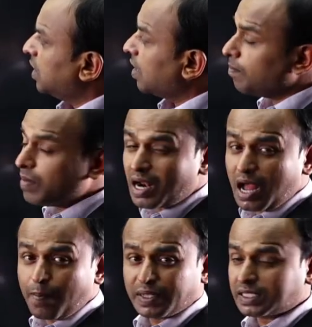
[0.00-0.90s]
Number
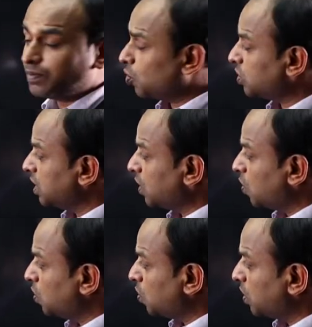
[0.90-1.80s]
of asymptotes
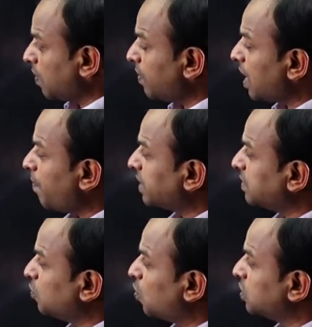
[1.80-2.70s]
equal to, number of
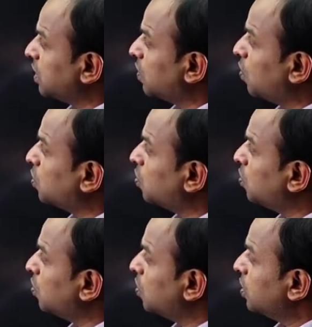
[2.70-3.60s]
asymptotes equal
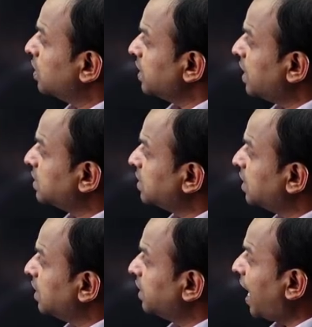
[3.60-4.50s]
to, yes,
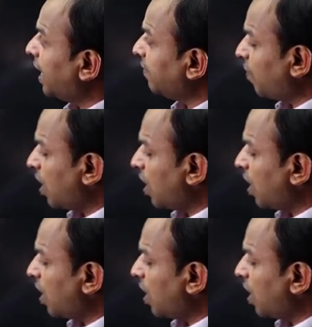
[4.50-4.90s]
that